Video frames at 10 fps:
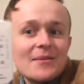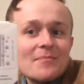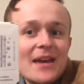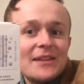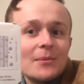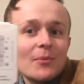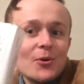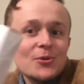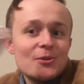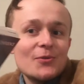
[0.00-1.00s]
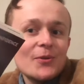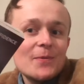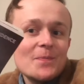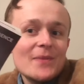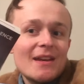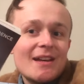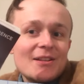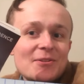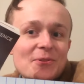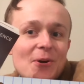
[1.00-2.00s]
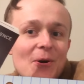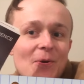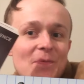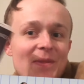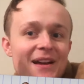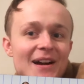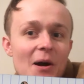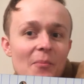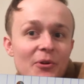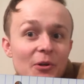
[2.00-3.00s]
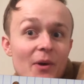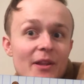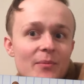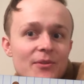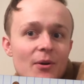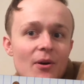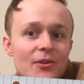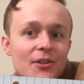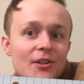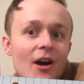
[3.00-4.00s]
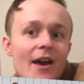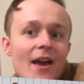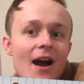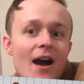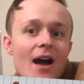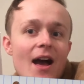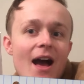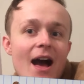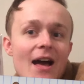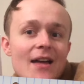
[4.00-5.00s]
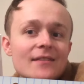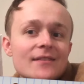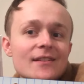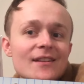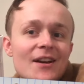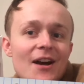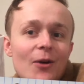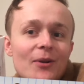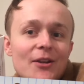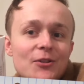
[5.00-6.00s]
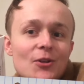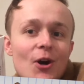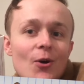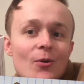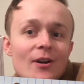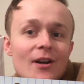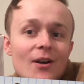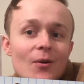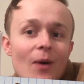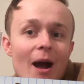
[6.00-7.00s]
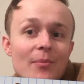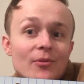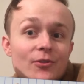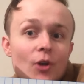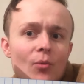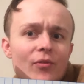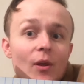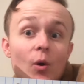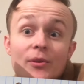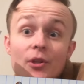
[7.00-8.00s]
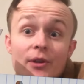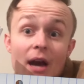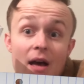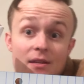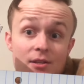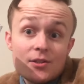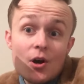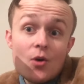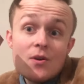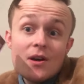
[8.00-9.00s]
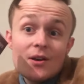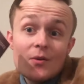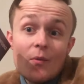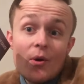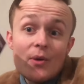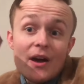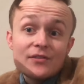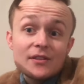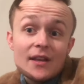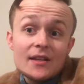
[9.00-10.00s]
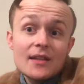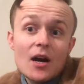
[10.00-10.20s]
made the most of them, so I'm gonna wear them to, tonight and I'll let you know what happens. Hopefully there will be no gas, so we don't have to test